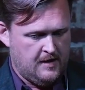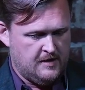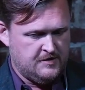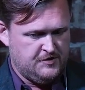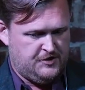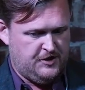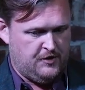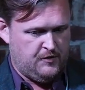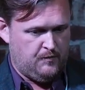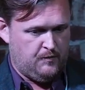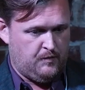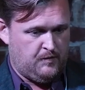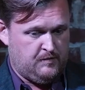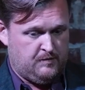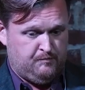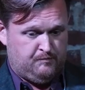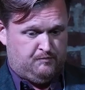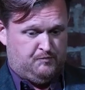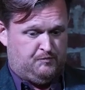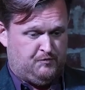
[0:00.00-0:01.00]
So
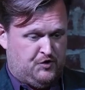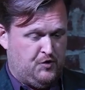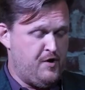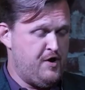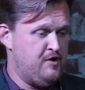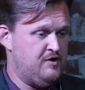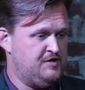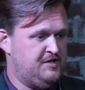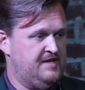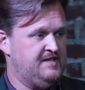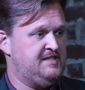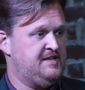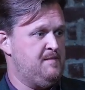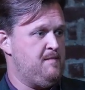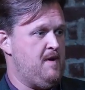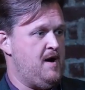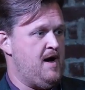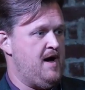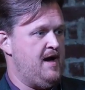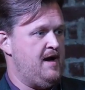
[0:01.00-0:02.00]
2 years into
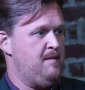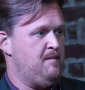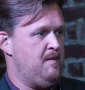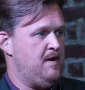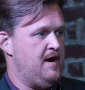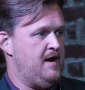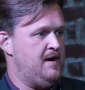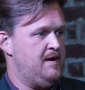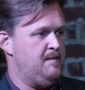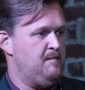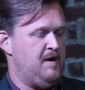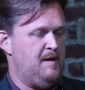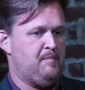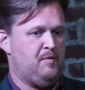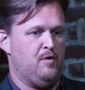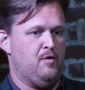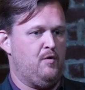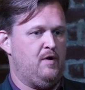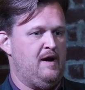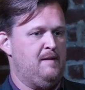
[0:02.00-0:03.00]
my
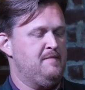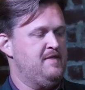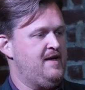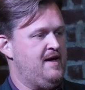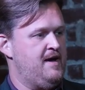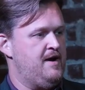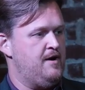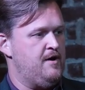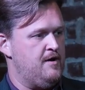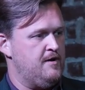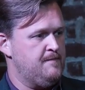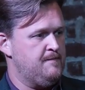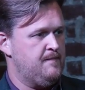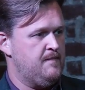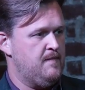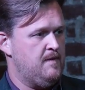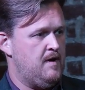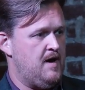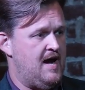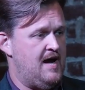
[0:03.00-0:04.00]
program there,
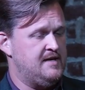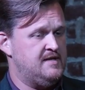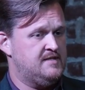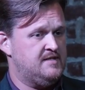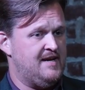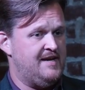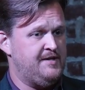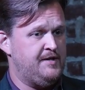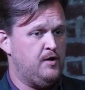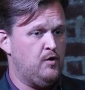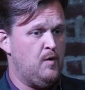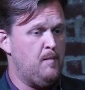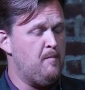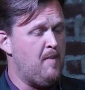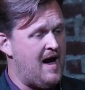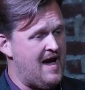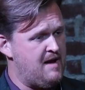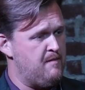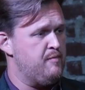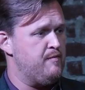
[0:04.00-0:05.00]
I decided to go and
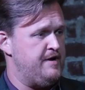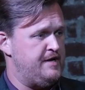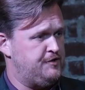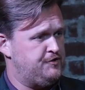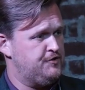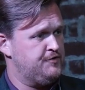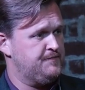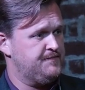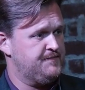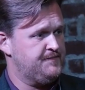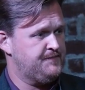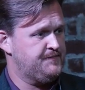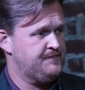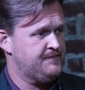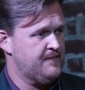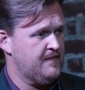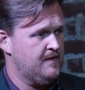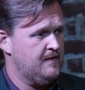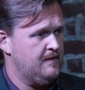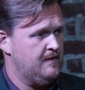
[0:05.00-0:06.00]
buy a breach.
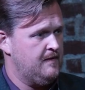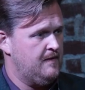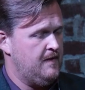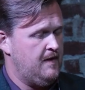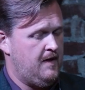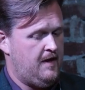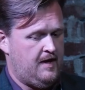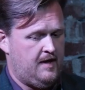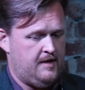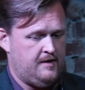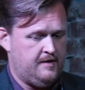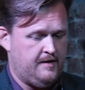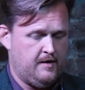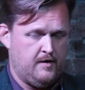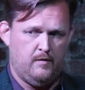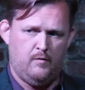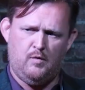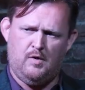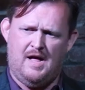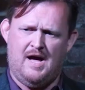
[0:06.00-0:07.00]
And you
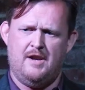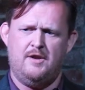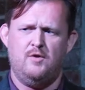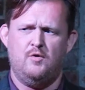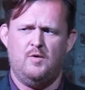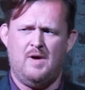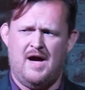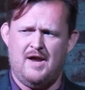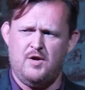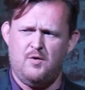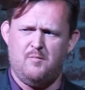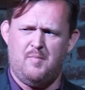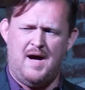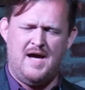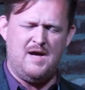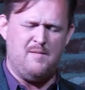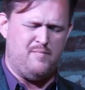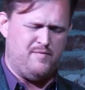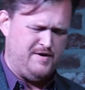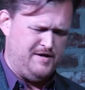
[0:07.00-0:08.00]
go, well, how do you
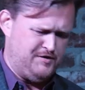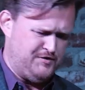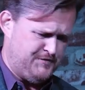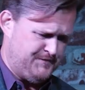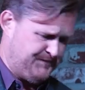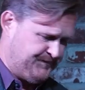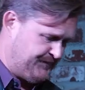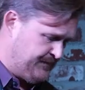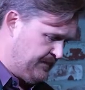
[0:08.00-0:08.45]
buy a breach?